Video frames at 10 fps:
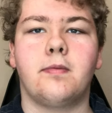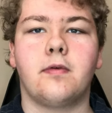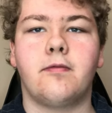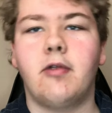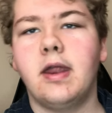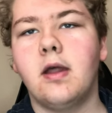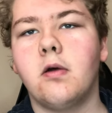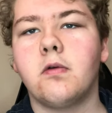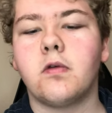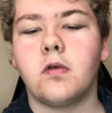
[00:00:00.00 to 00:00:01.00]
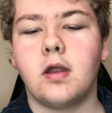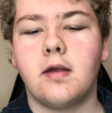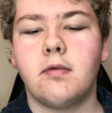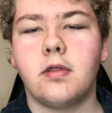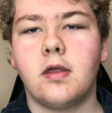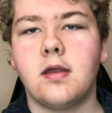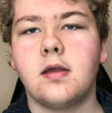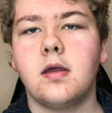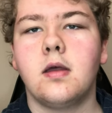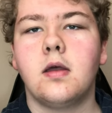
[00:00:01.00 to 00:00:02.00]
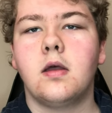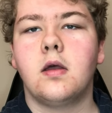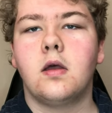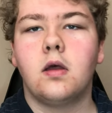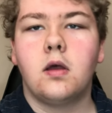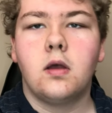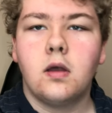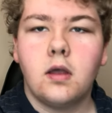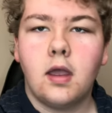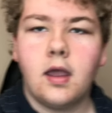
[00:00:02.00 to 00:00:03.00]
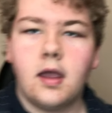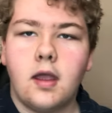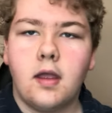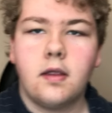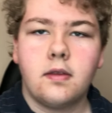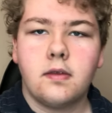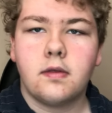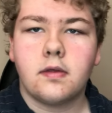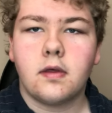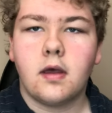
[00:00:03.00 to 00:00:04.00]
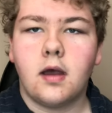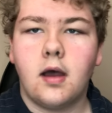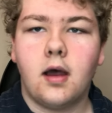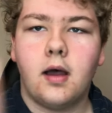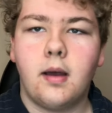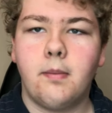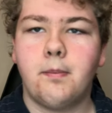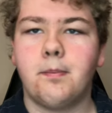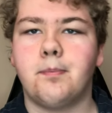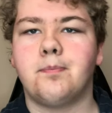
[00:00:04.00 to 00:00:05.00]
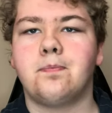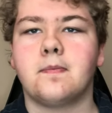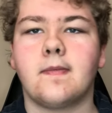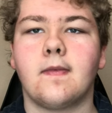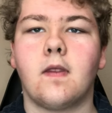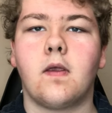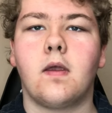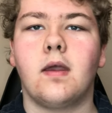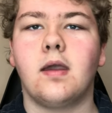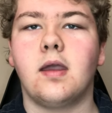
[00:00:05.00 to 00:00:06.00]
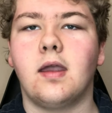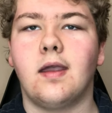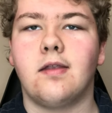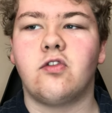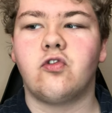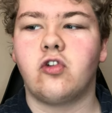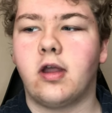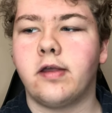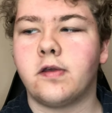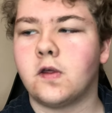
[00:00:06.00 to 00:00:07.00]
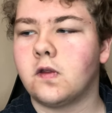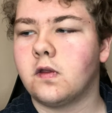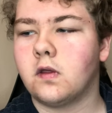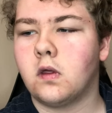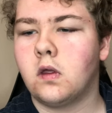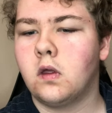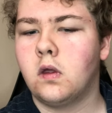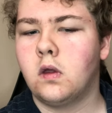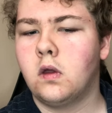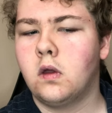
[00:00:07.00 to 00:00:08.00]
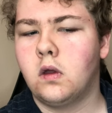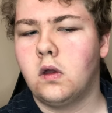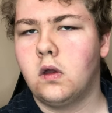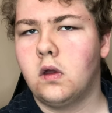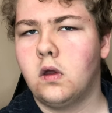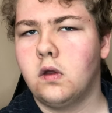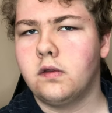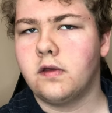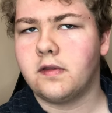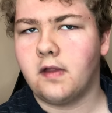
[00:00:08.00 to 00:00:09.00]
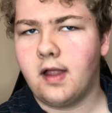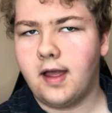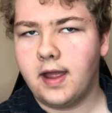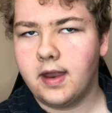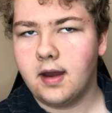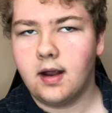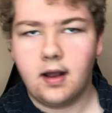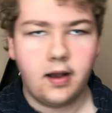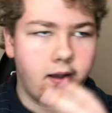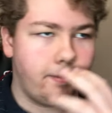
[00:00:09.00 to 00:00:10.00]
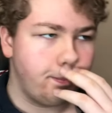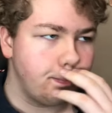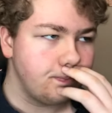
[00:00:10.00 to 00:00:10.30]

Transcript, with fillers: for videos and everything. And um, it's just, it's just a lot. Um,